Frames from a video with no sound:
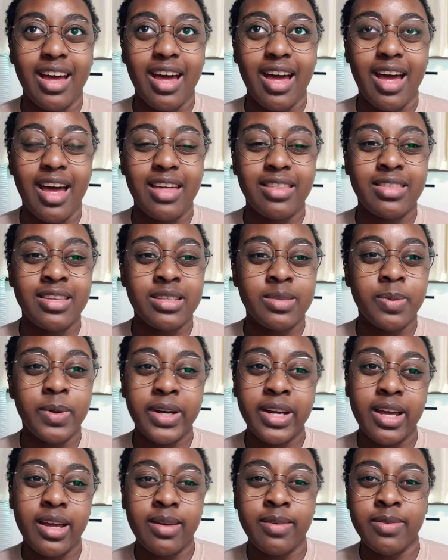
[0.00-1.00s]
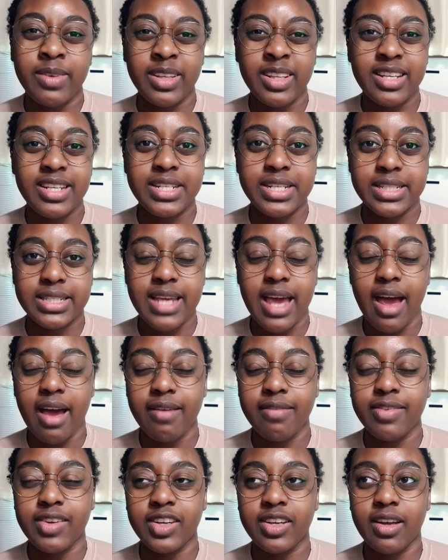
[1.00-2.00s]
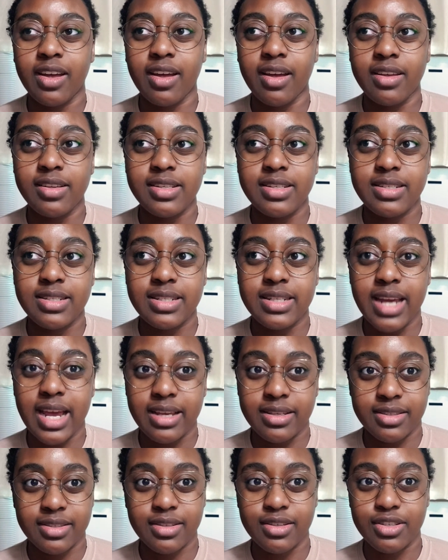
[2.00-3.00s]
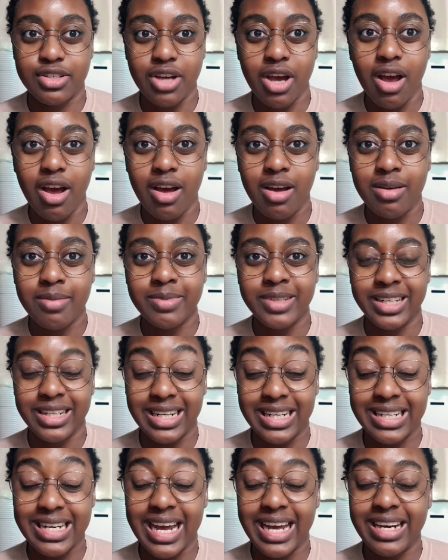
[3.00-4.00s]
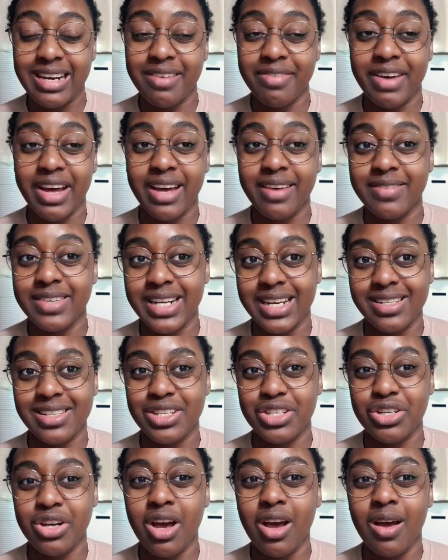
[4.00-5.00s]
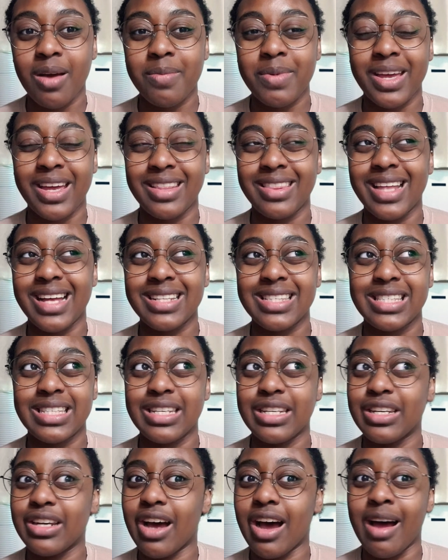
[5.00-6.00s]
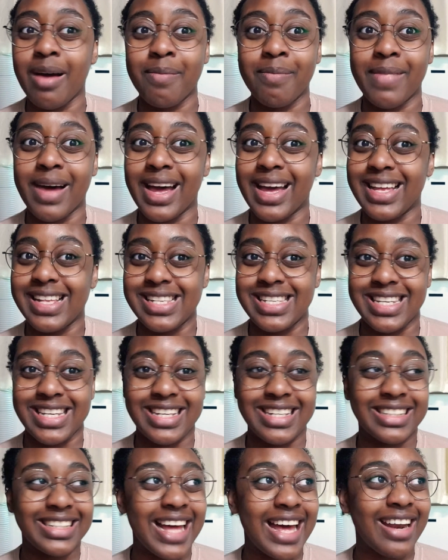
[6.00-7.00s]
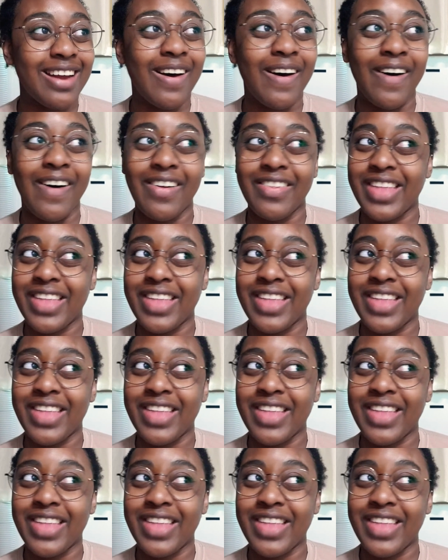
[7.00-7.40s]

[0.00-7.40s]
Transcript: At this point, I really just have like a desk job, like a 9 to 5 desk job, and that's not my deal at all.